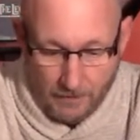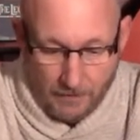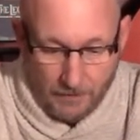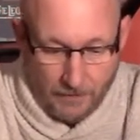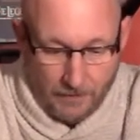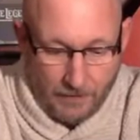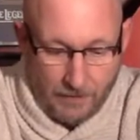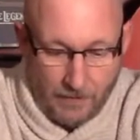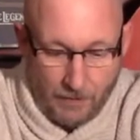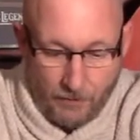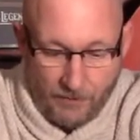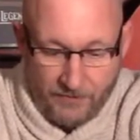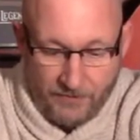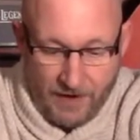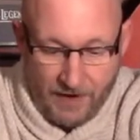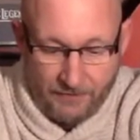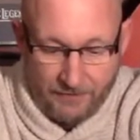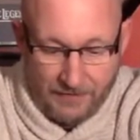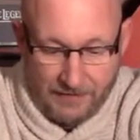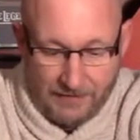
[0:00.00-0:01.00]
We've
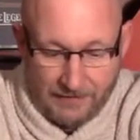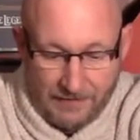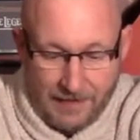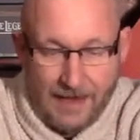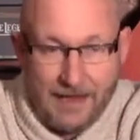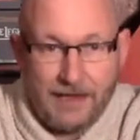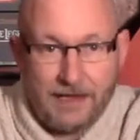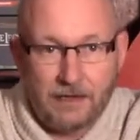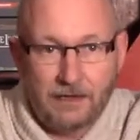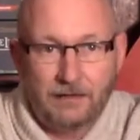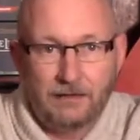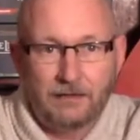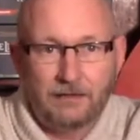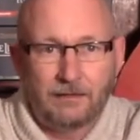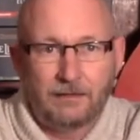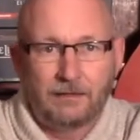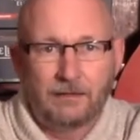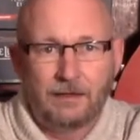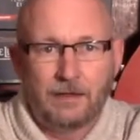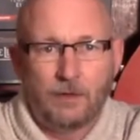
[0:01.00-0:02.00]
got the Lycan,
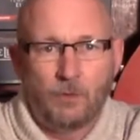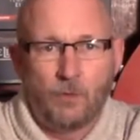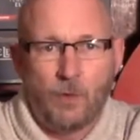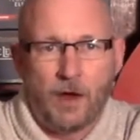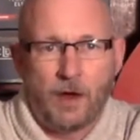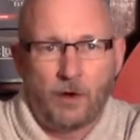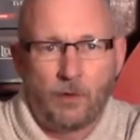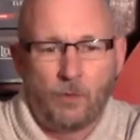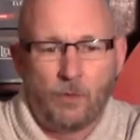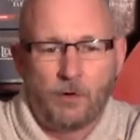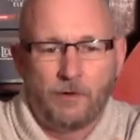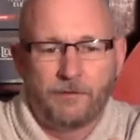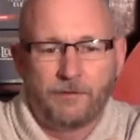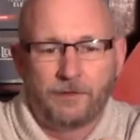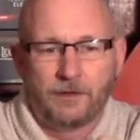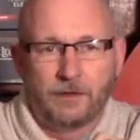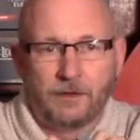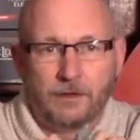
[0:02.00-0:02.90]
the werewolf.